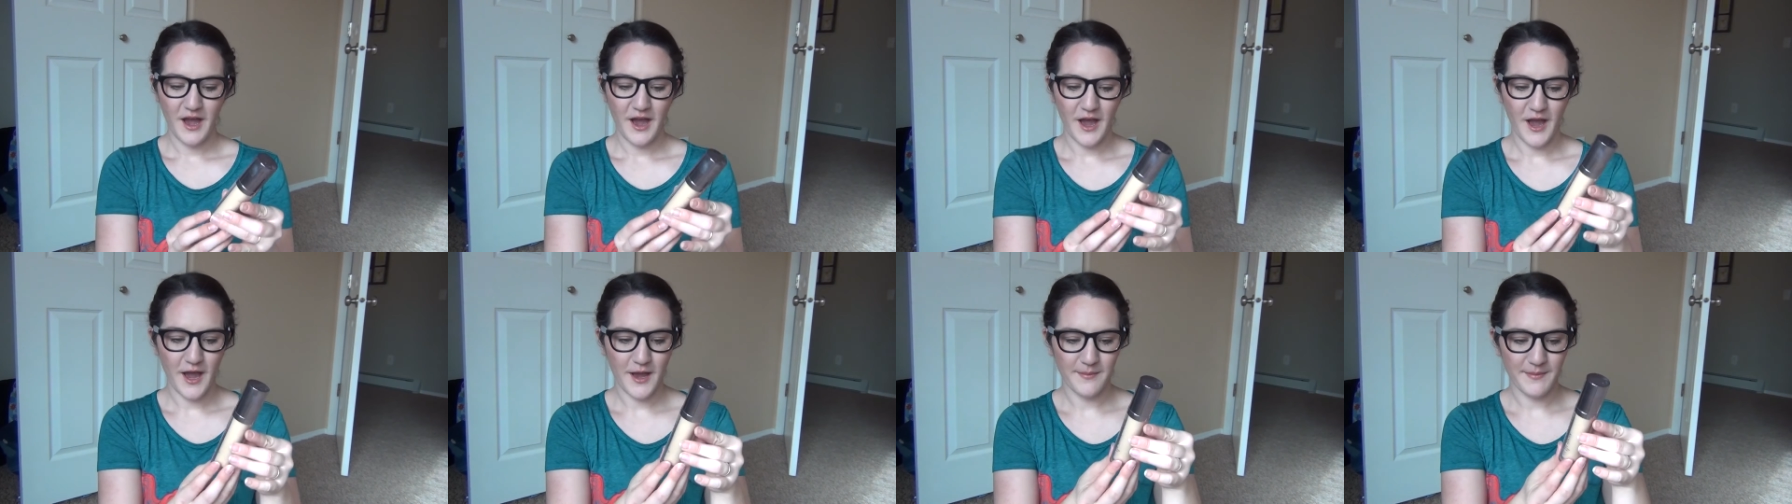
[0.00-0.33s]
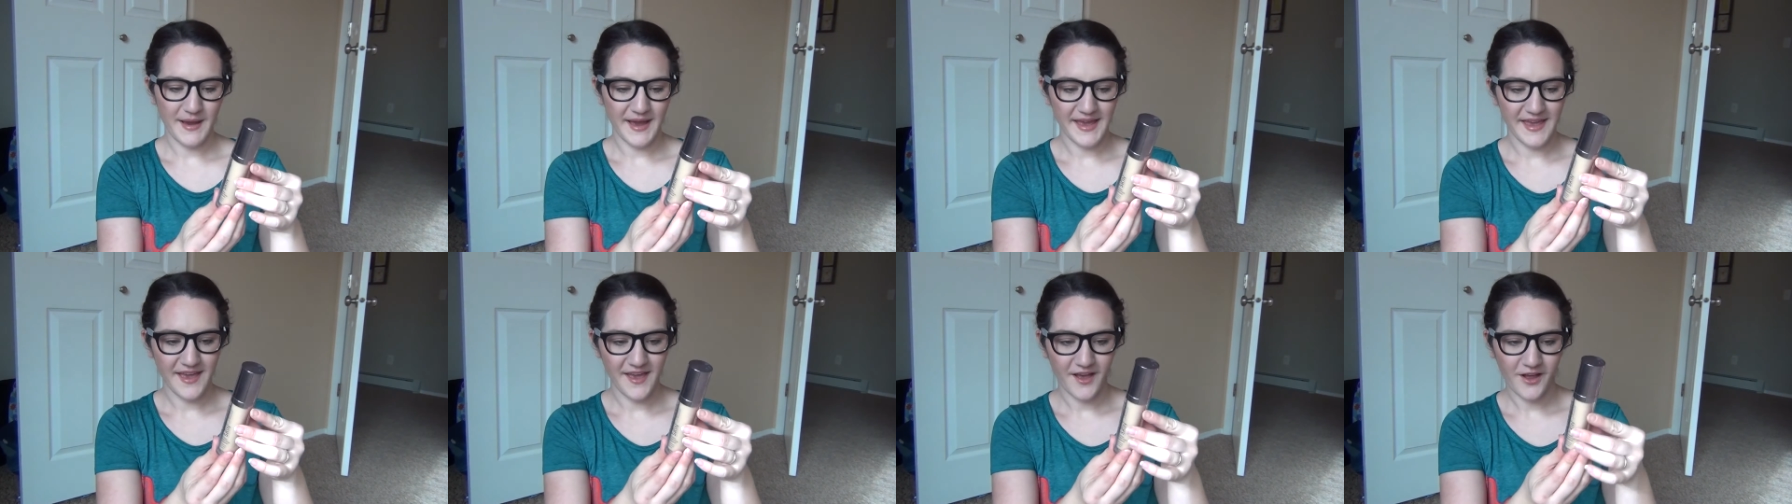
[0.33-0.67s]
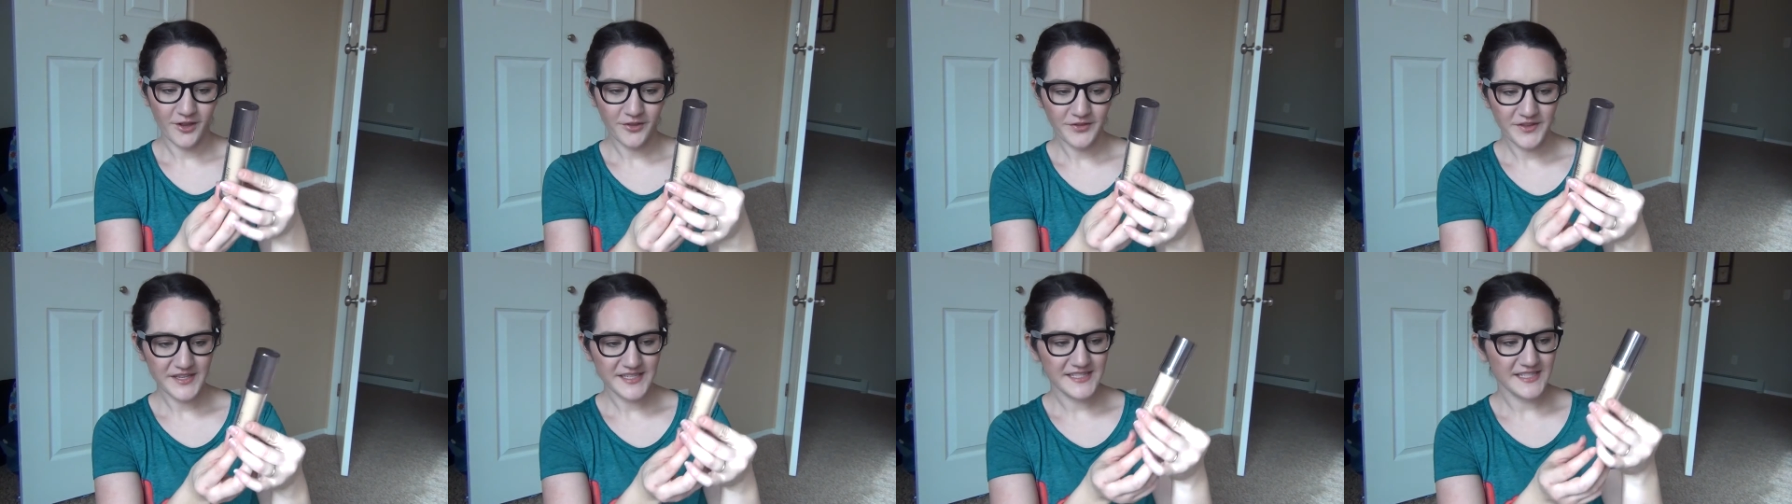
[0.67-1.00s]
I
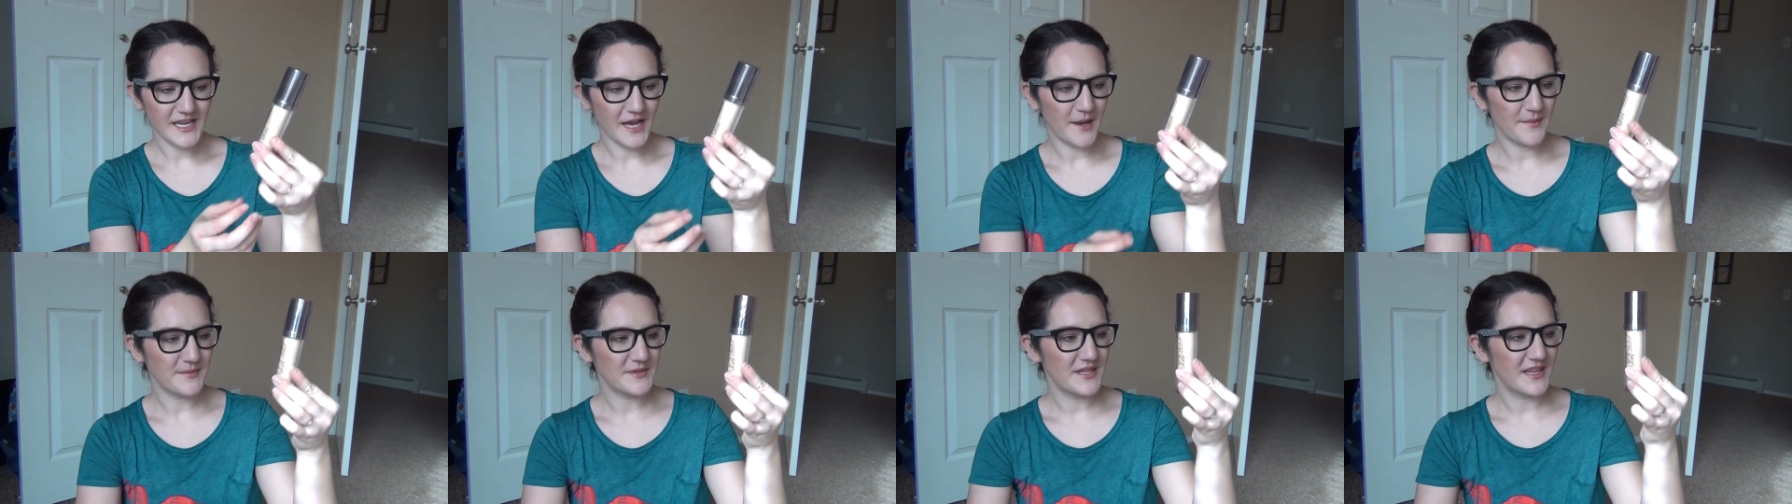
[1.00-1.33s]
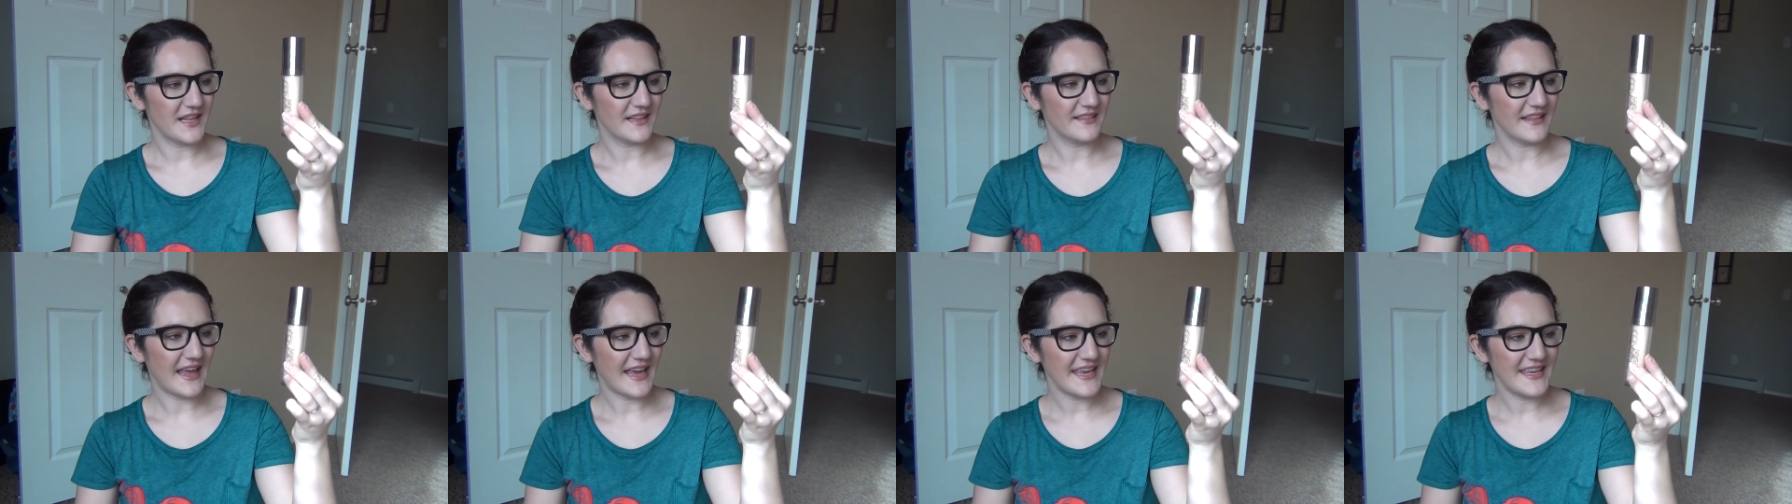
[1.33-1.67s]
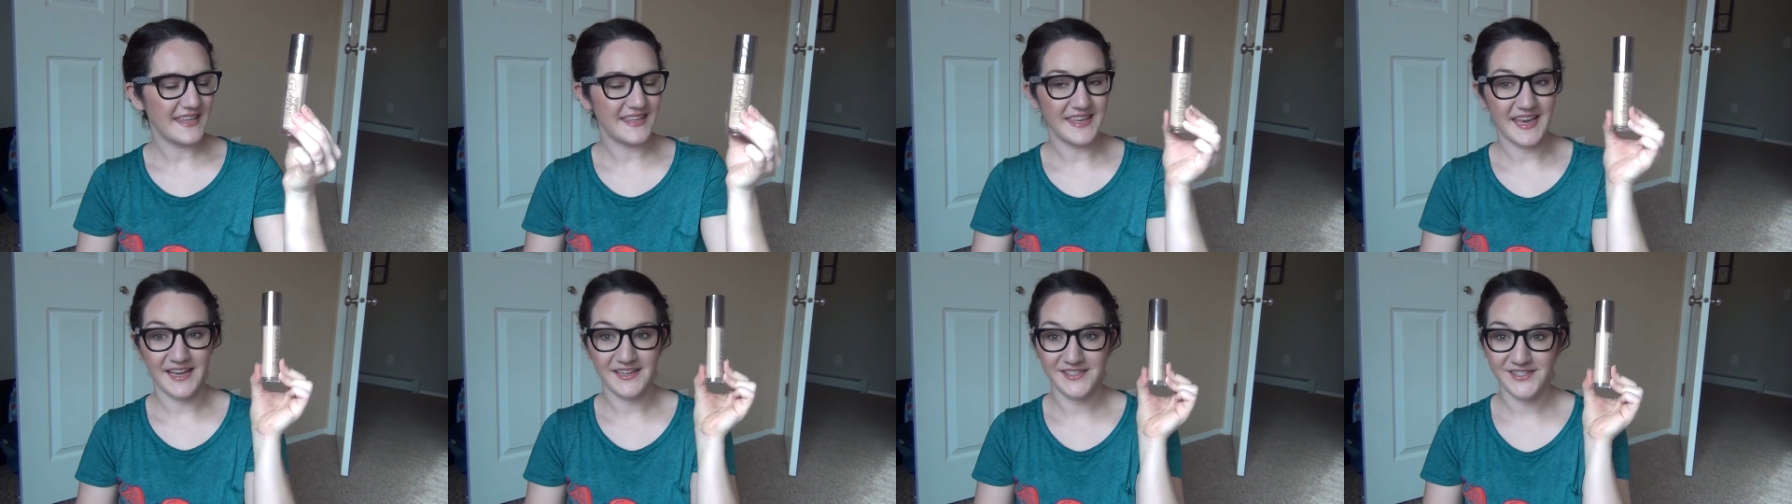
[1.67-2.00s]
held this up to the light
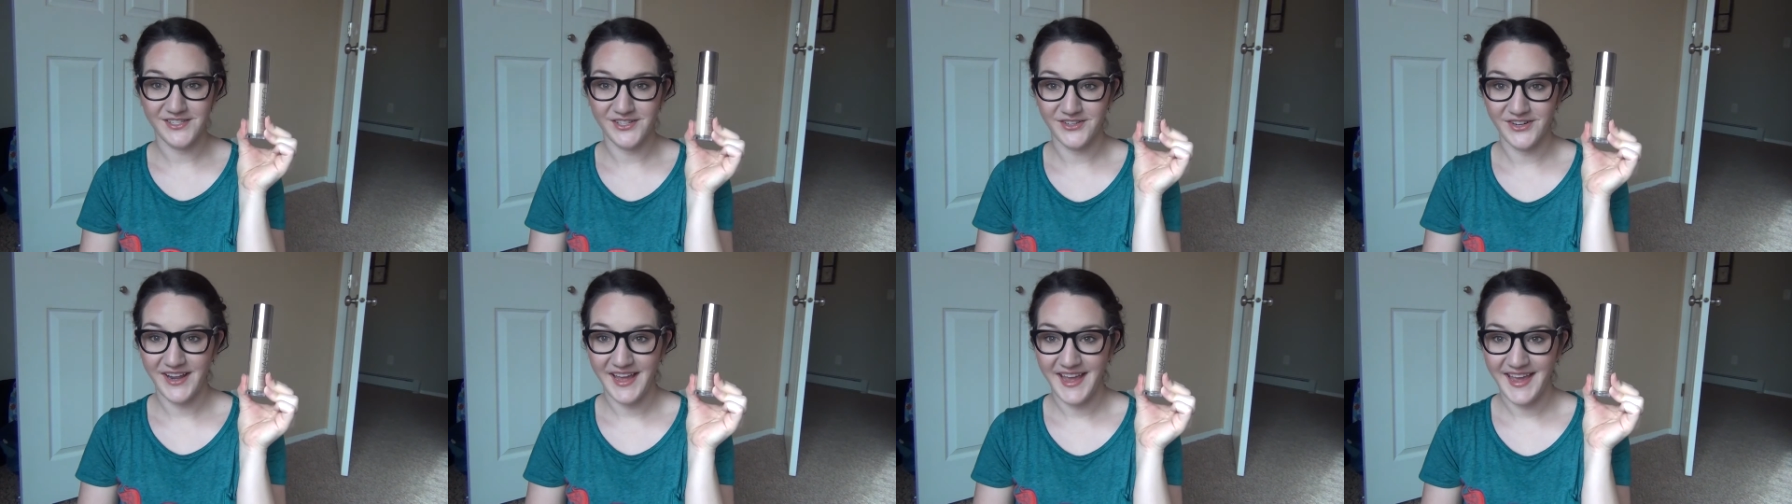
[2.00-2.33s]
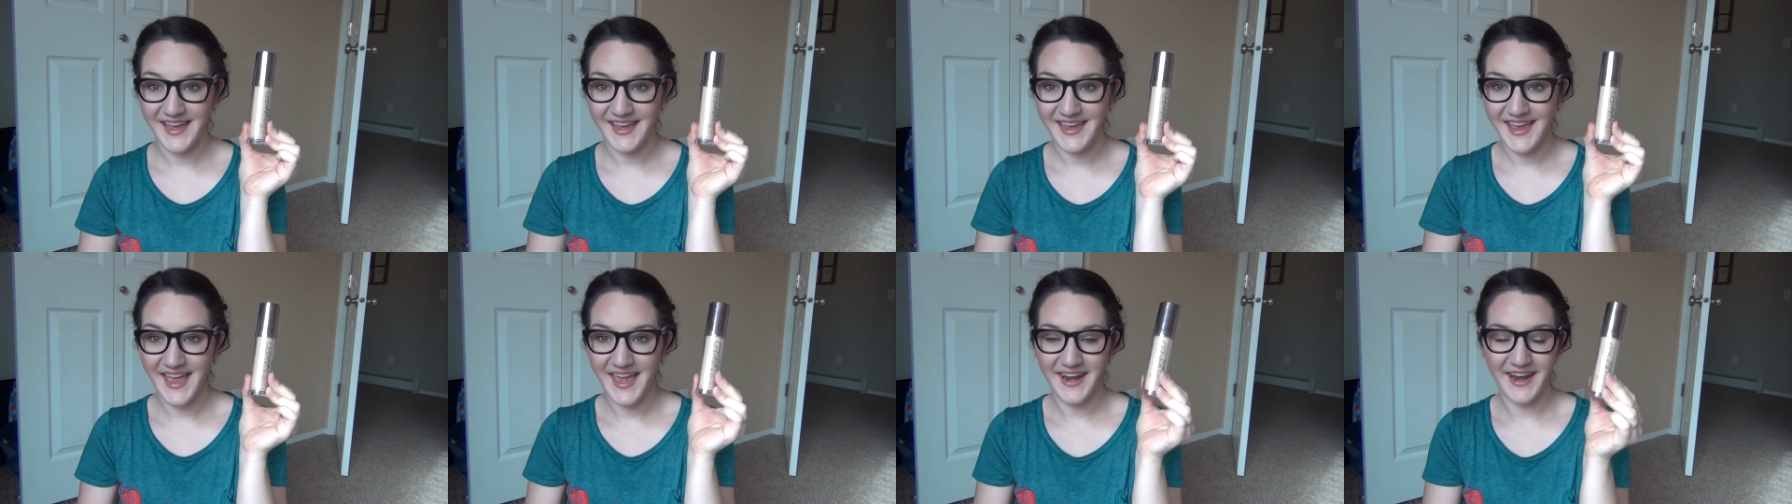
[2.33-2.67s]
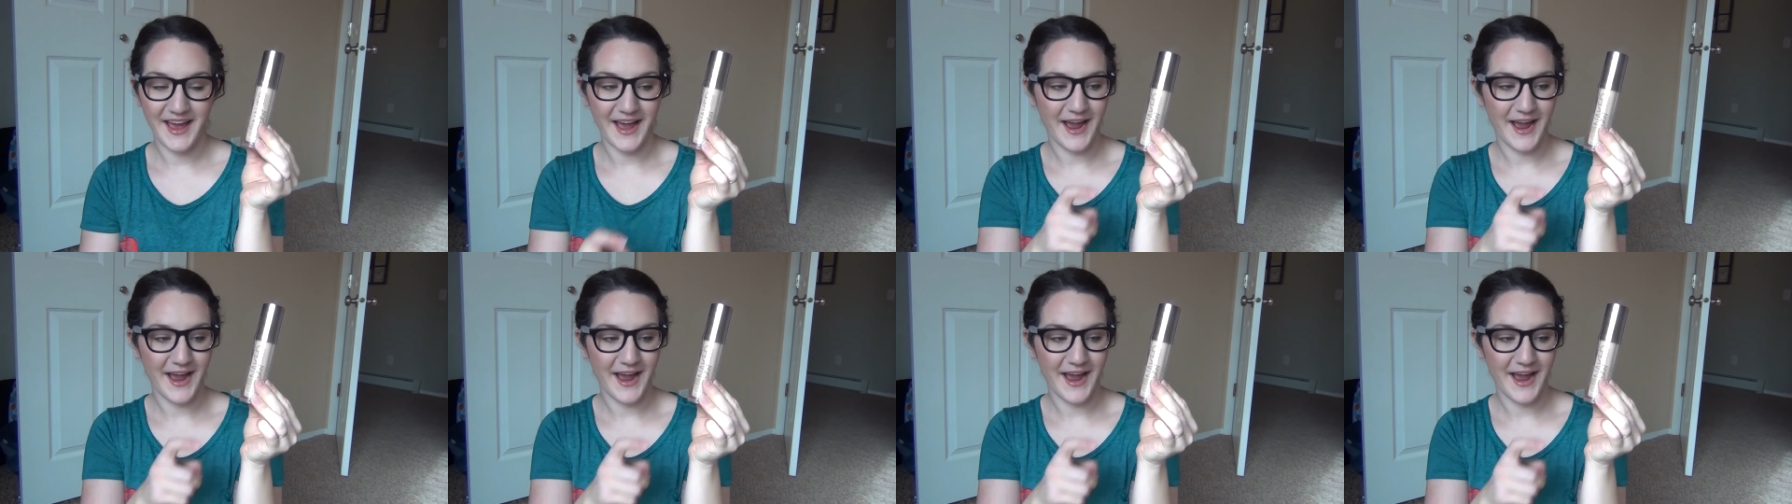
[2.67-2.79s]
yesterday and